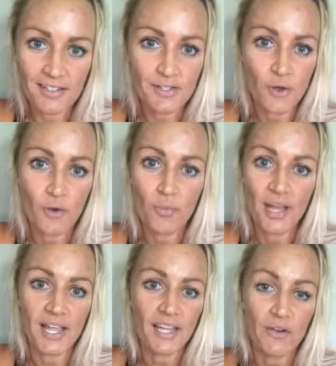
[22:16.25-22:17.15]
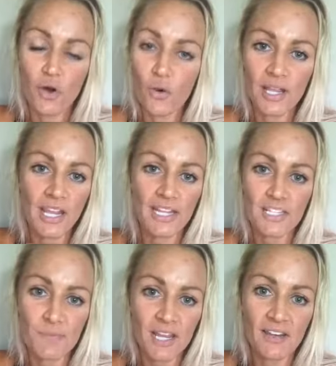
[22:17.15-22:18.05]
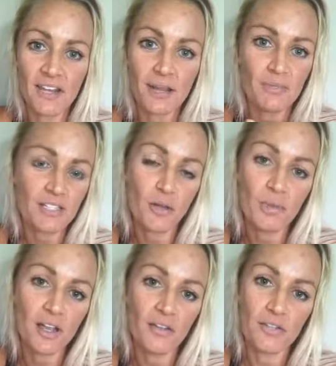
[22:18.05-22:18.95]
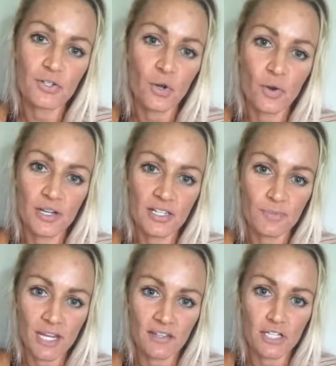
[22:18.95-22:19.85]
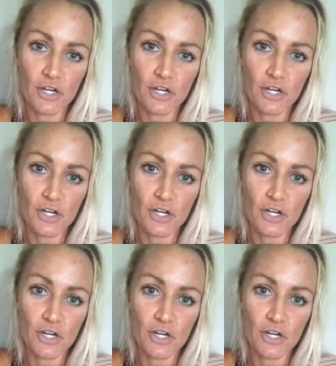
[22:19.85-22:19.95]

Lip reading: So by growing and expanding, I'm just helping others grow and expand.